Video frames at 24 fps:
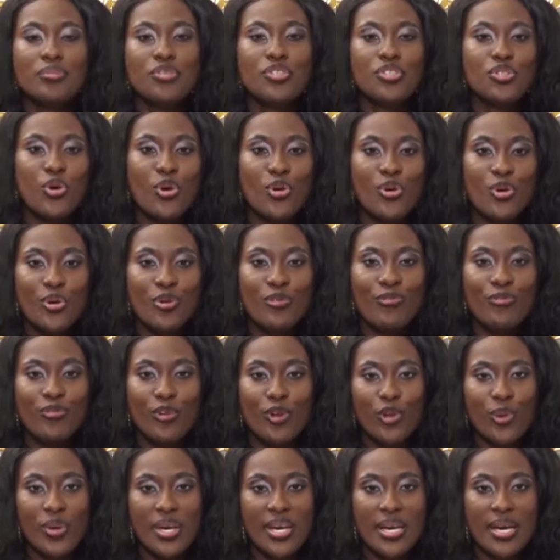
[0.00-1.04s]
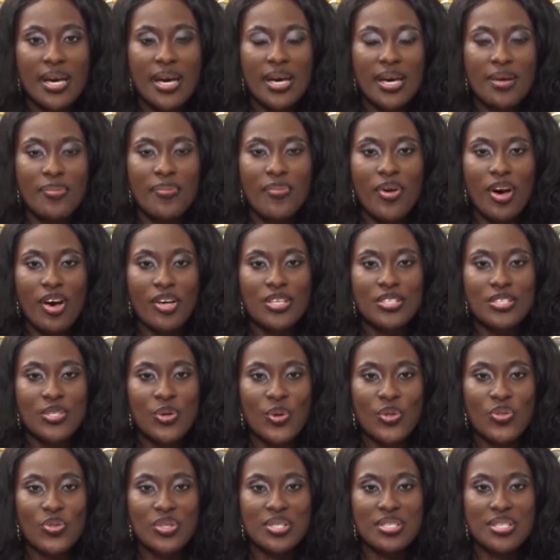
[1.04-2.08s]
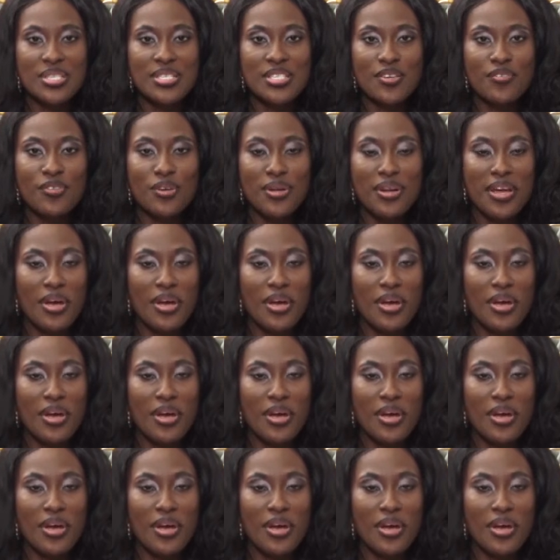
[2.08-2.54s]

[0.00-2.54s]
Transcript: sure you're following us on this interview,